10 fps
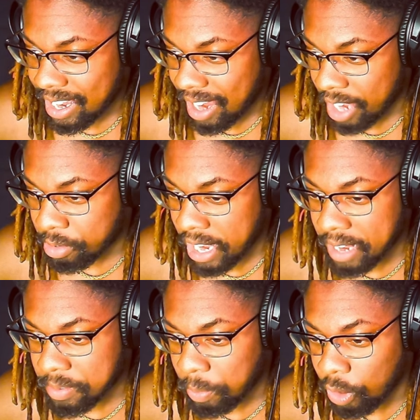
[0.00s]
I
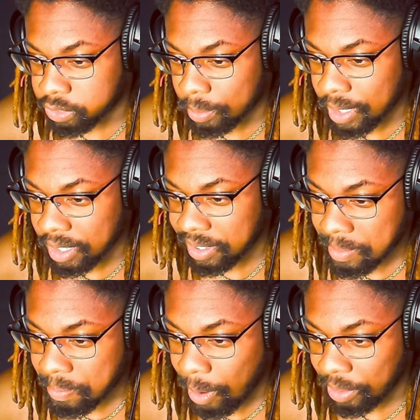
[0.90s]
craved more from her,
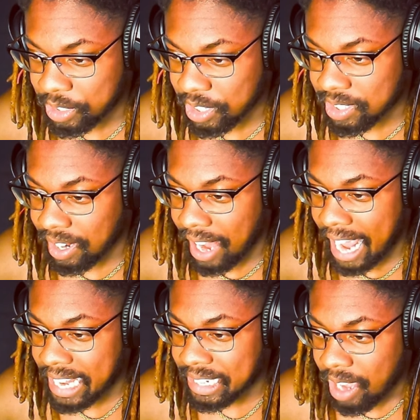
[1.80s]
more than just her
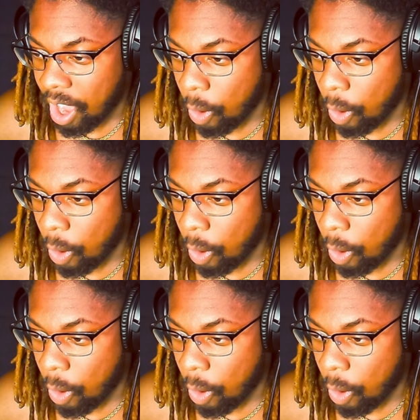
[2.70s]
hand.